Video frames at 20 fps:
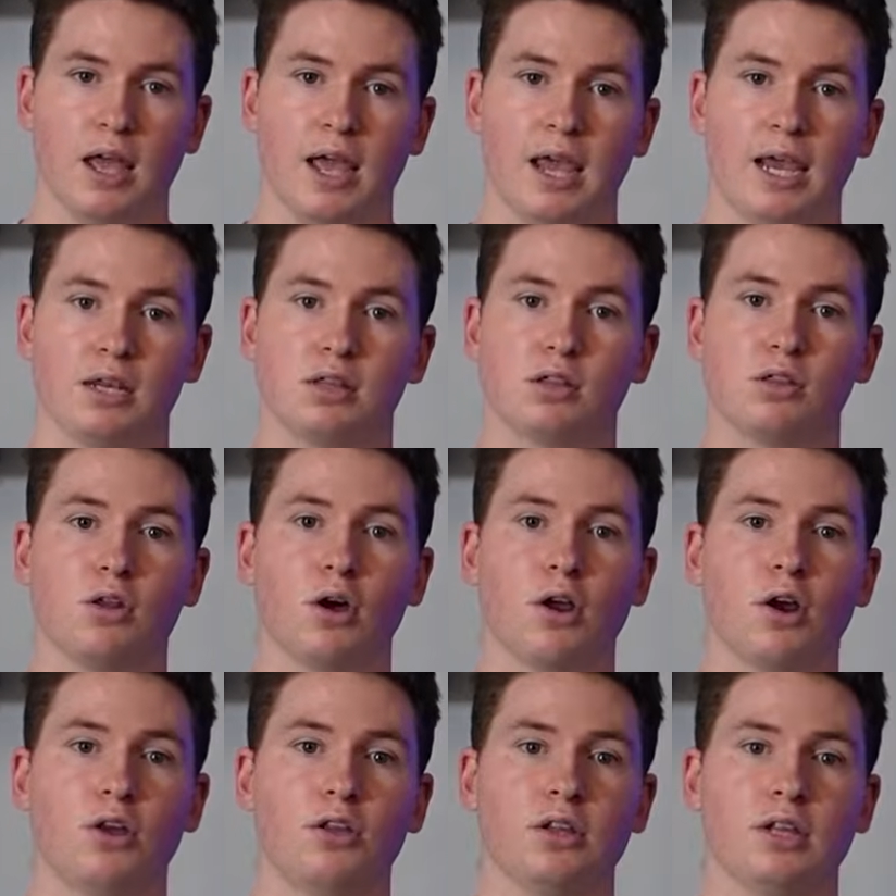It's
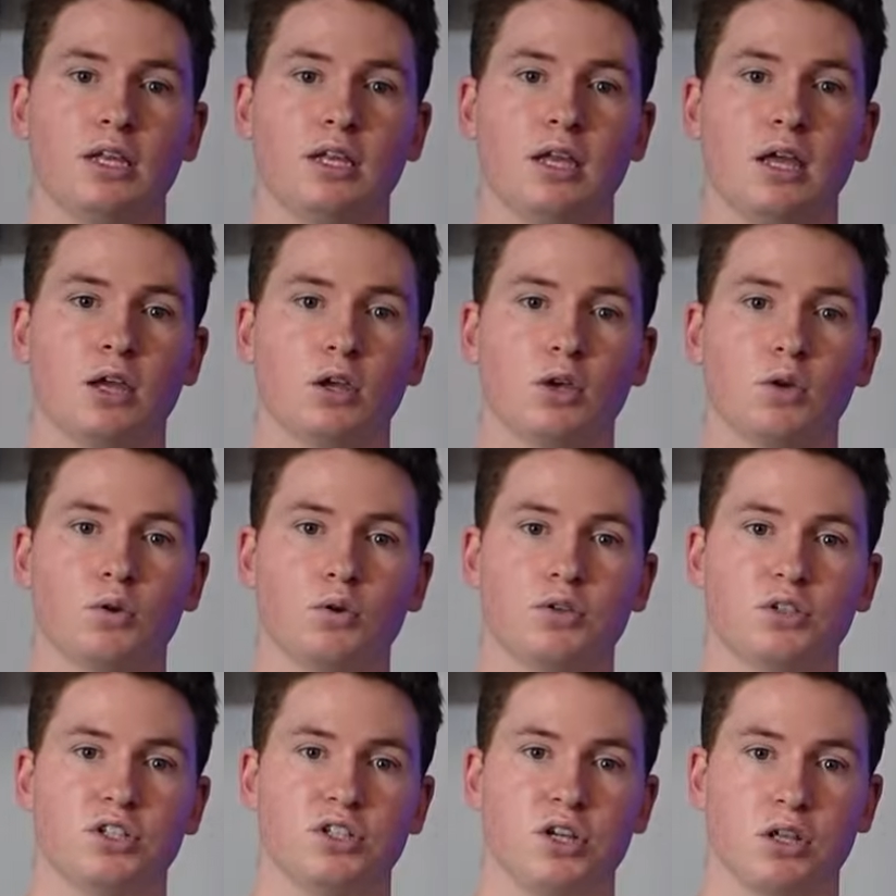not only
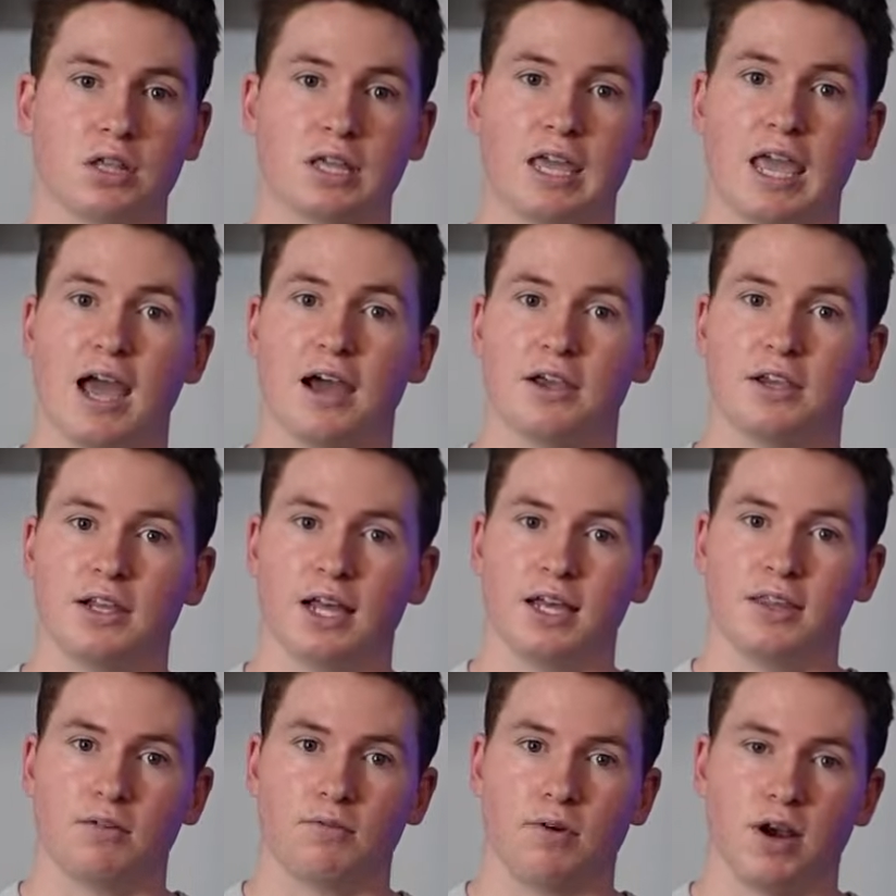good to just
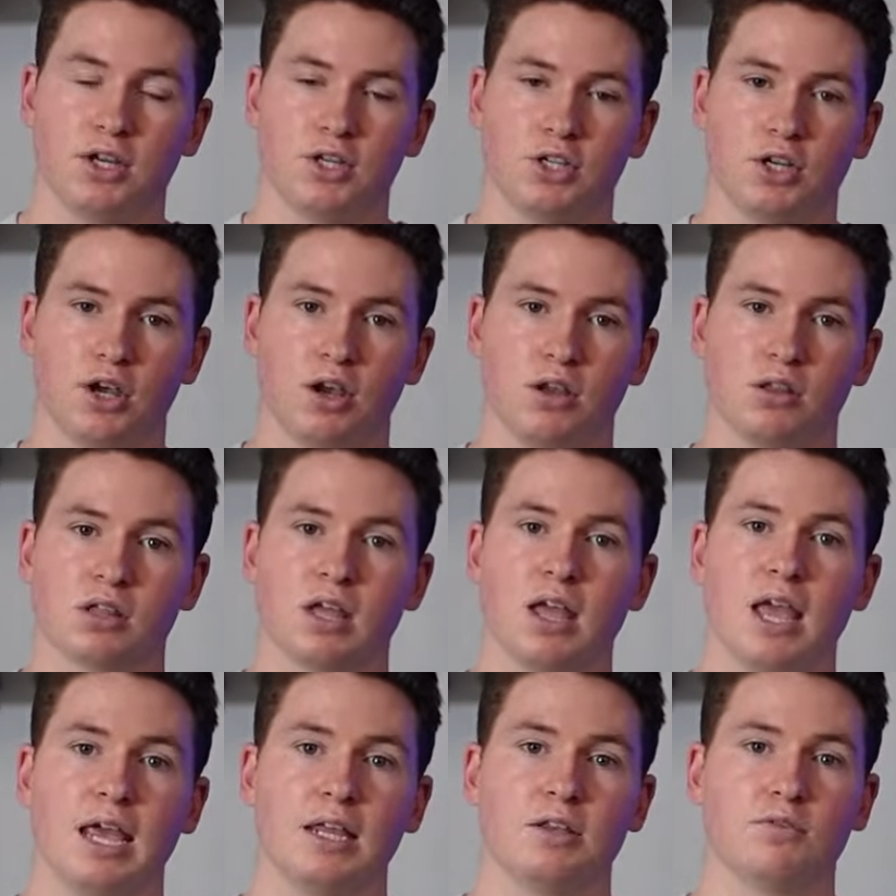calculate the ratios,
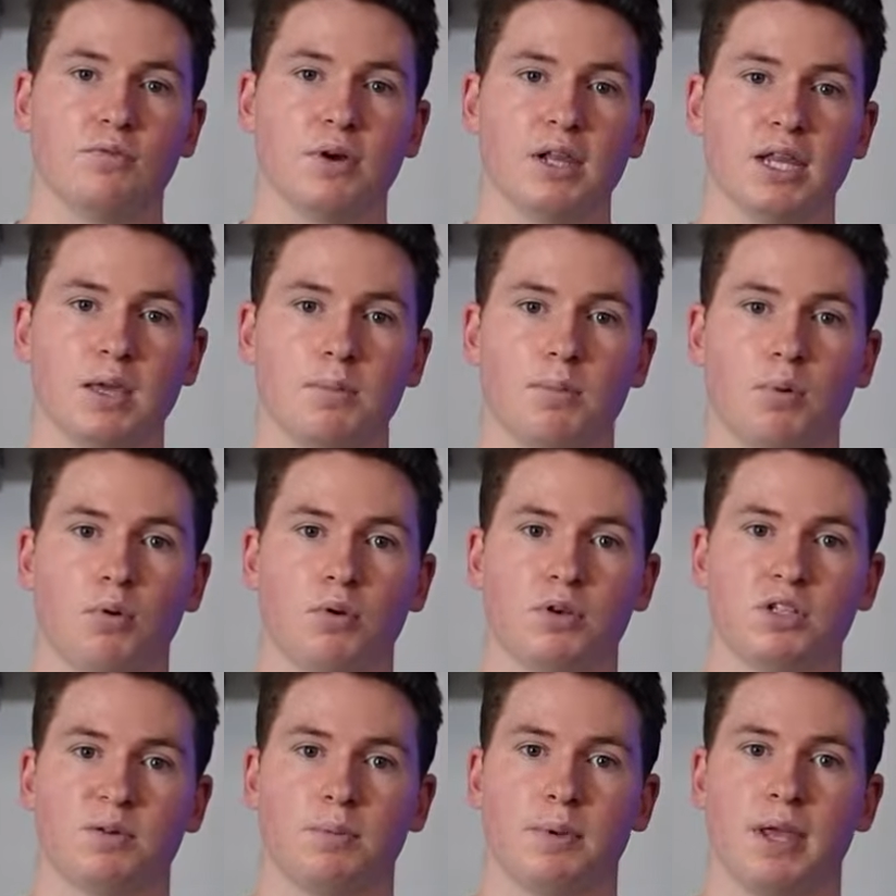it's really
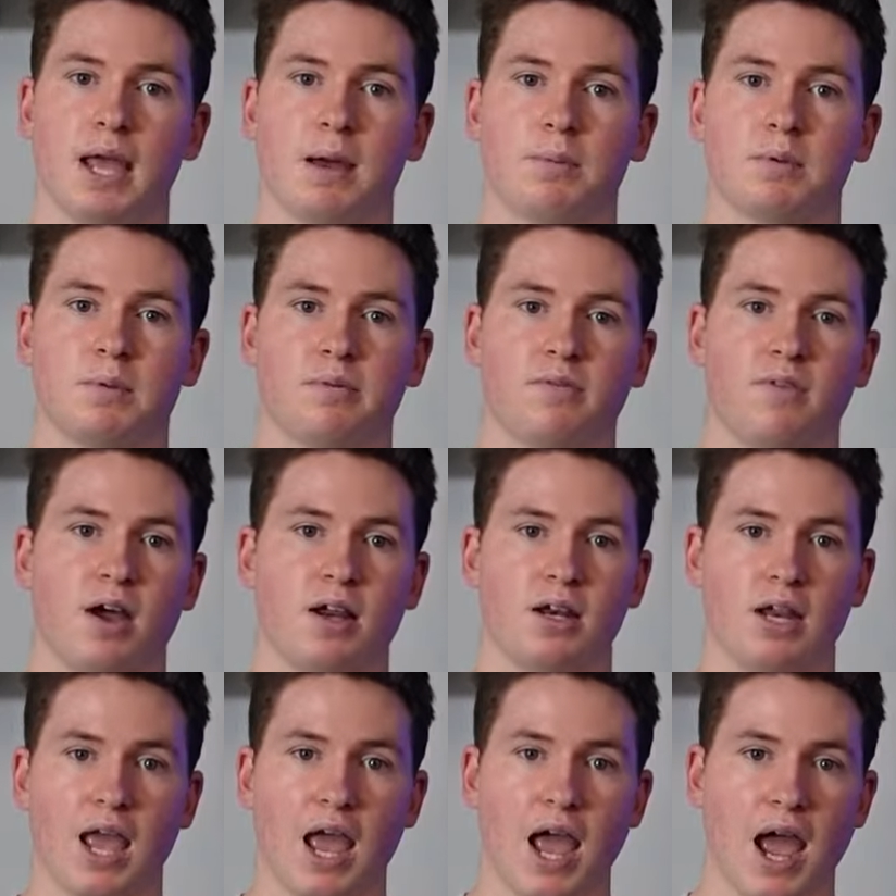important to be able to
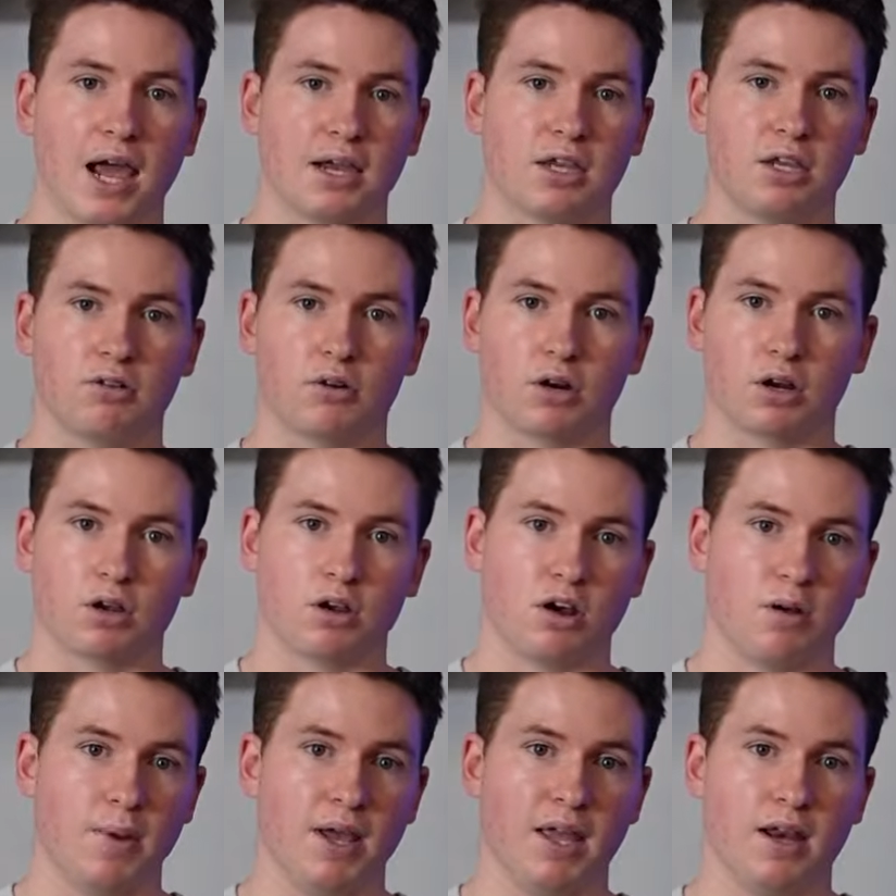provide an accurate
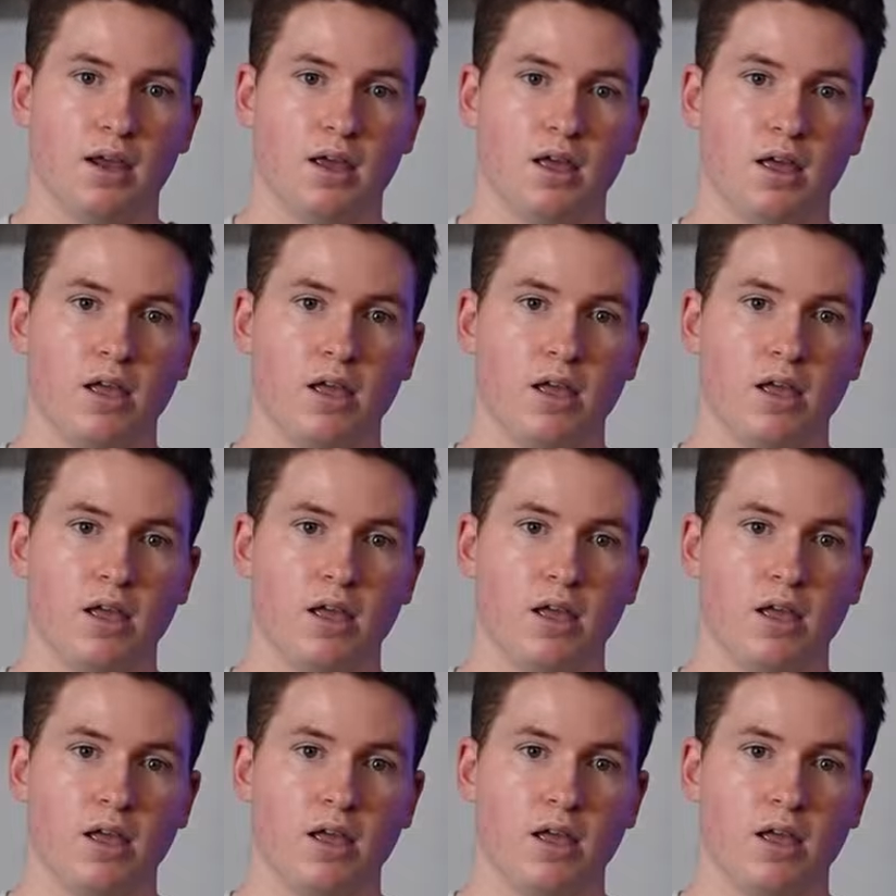comment.